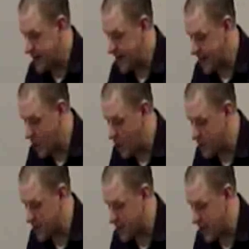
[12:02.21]
Then it
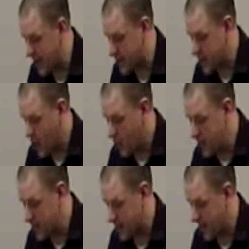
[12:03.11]
goes and takes
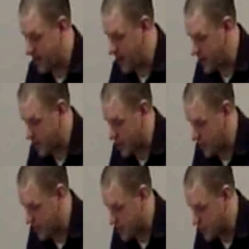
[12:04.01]
with it seven other
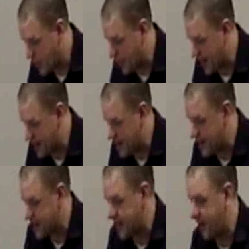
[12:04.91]
spirits more wicked
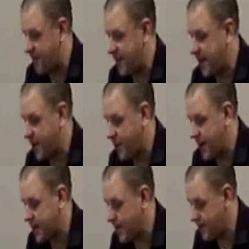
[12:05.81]
than itself, and they go
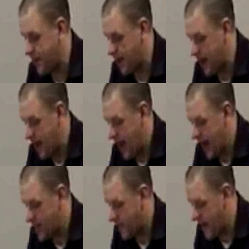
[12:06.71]
in and live there.
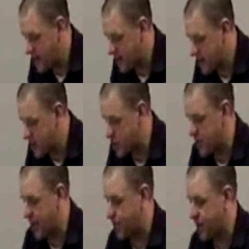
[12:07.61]
And the final
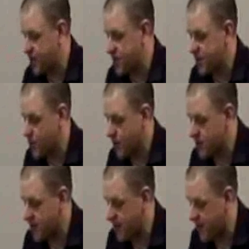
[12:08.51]
condition of that person is
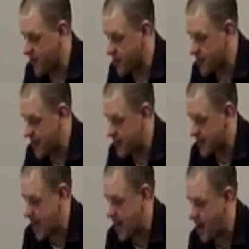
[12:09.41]
worse than the first. That
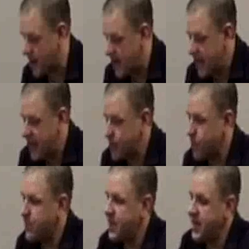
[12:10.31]
is how it
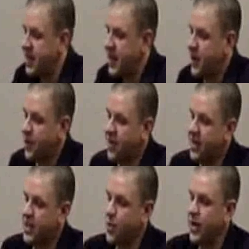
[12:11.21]
will be with
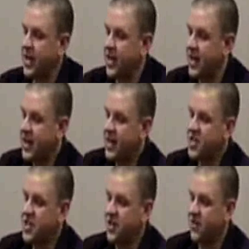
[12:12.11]
this wicked
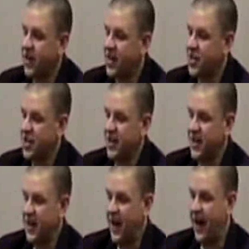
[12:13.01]
generation.
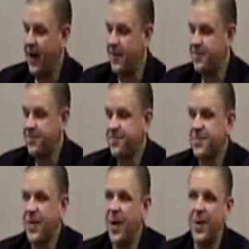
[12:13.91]
Um,
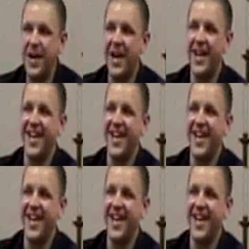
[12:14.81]
okay.